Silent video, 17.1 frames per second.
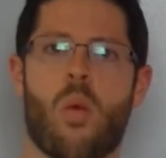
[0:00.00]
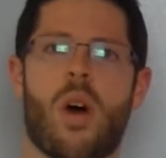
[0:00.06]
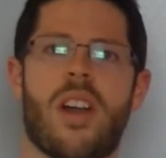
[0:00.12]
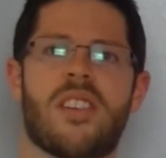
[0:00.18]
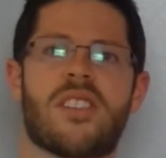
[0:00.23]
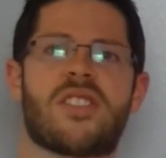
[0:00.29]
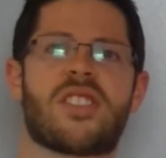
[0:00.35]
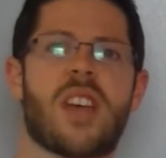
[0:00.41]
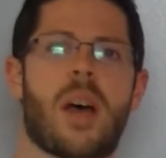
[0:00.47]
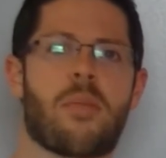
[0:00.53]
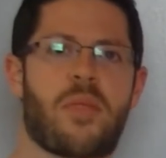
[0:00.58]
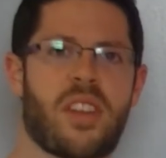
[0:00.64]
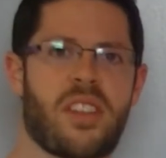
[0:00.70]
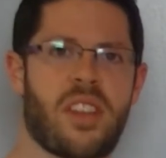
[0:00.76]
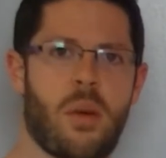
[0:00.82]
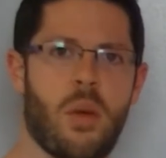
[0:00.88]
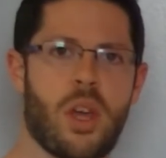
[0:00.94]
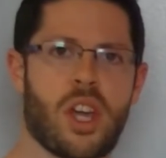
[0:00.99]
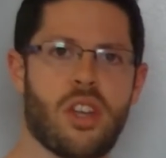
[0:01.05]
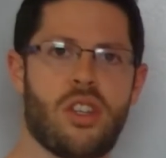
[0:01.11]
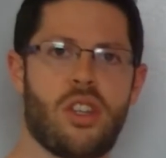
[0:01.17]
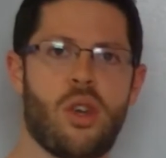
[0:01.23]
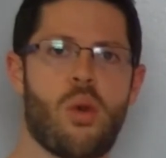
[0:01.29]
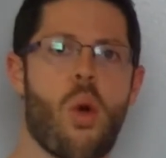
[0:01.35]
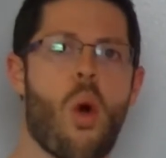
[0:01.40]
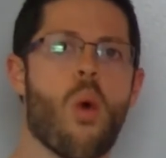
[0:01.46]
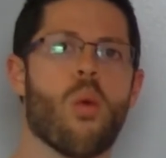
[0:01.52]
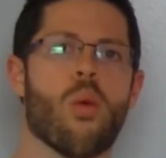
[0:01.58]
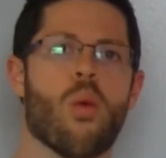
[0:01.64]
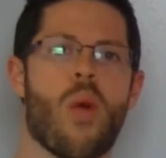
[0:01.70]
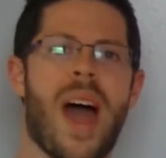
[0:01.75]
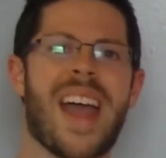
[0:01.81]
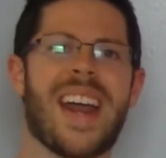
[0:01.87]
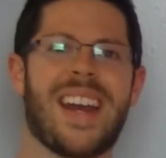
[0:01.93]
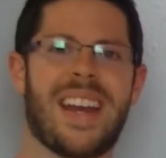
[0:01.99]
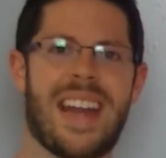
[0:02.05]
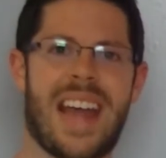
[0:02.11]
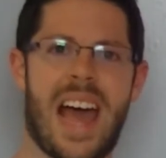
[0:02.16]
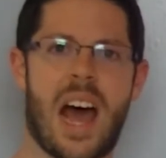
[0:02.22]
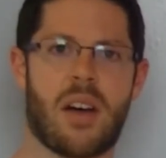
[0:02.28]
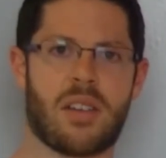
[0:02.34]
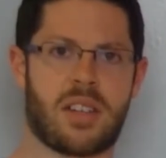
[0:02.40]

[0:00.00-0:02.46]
what is something that we can do right now